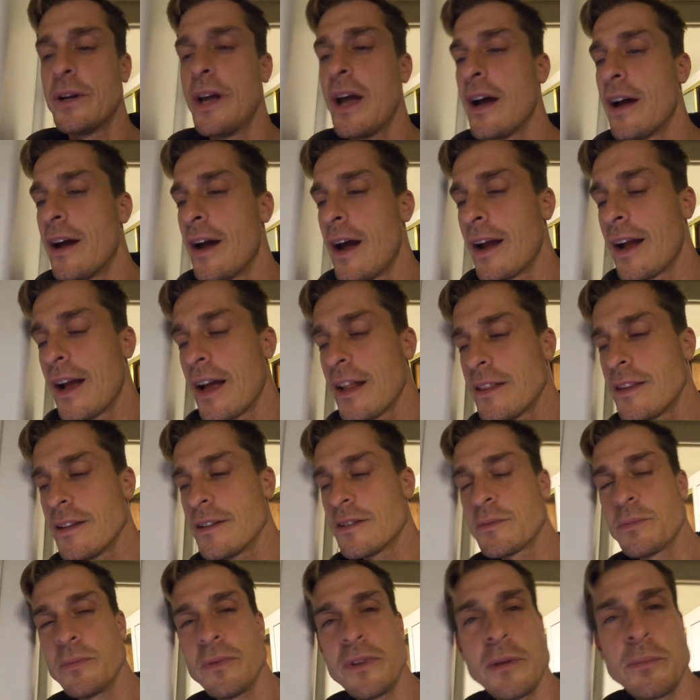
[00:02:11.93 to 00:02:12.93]
So yeah, I got
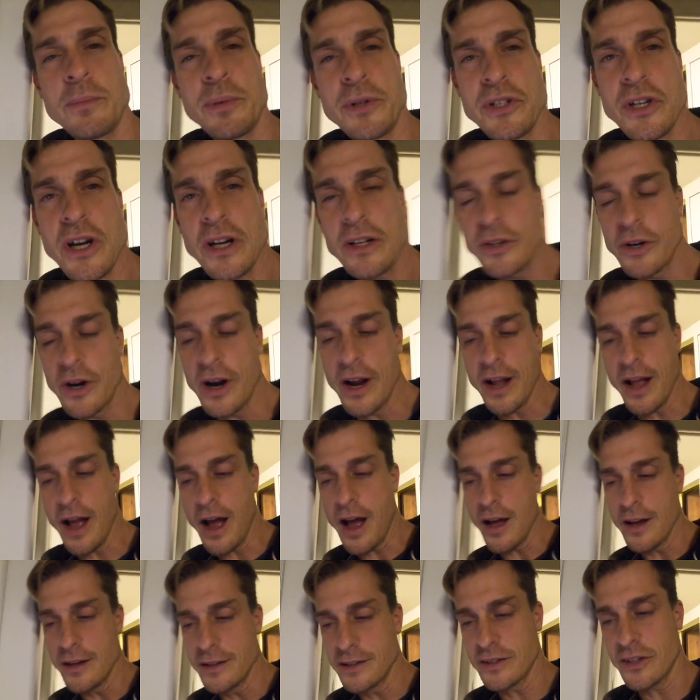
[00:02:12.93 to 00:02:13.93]
this, the projector I
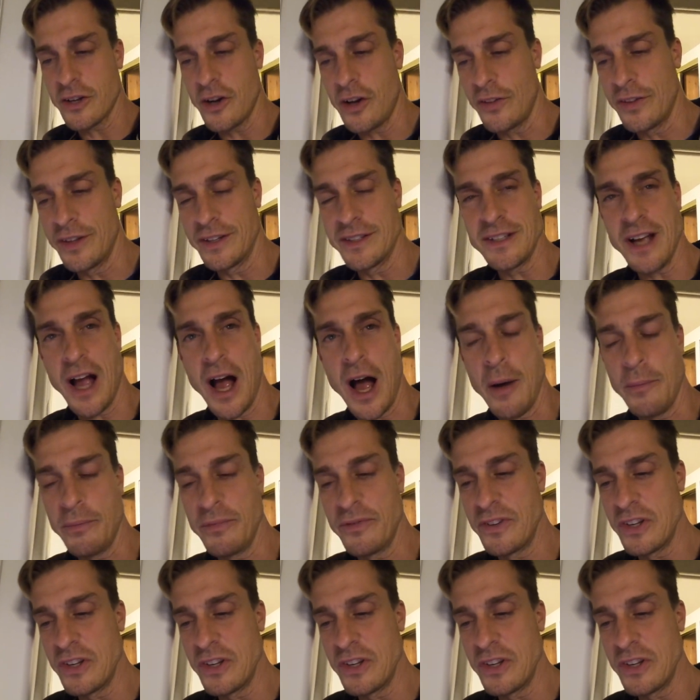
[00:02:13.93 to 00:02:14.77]
got is called the Top